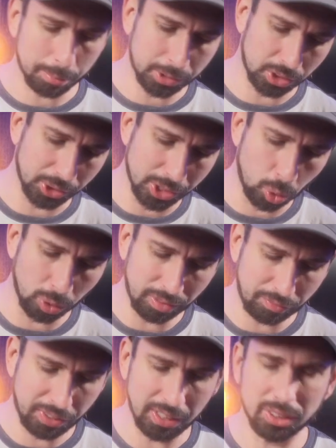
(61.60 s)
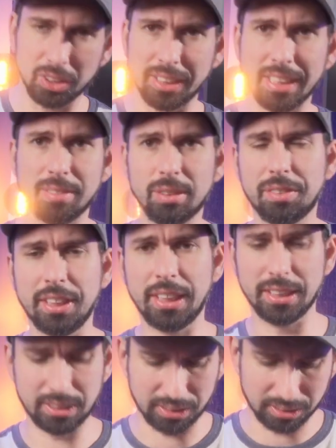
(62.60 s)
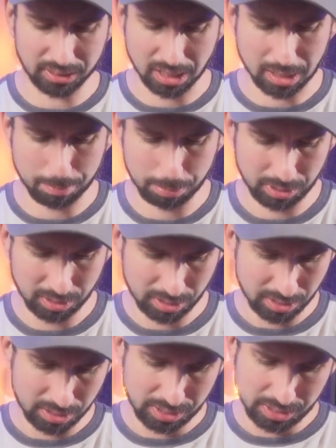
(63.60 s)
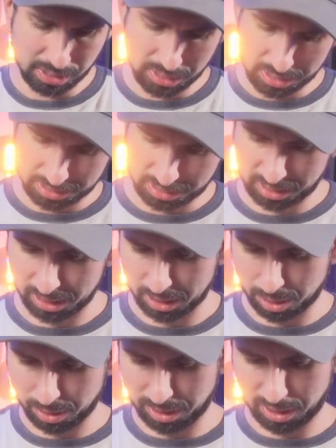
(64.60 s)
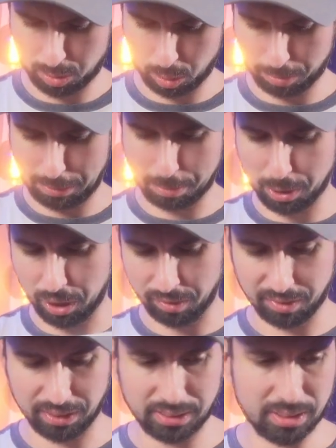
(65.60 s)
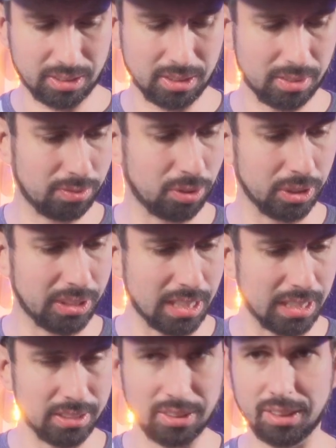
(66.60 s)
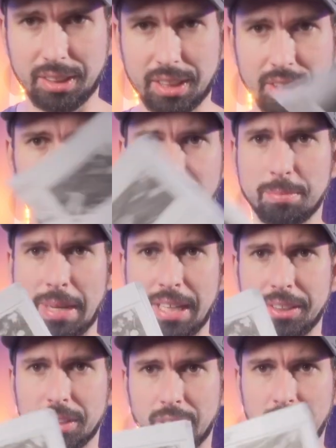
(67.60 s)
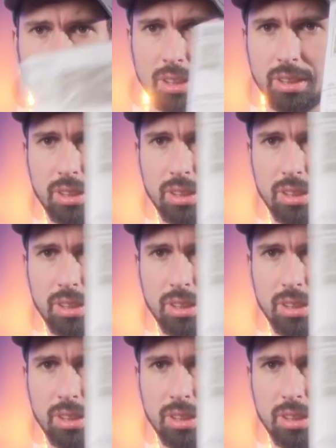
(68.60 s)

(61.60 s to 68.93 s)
so the oil filter and everything is in the top. So this would be perfect for that. There's a manual.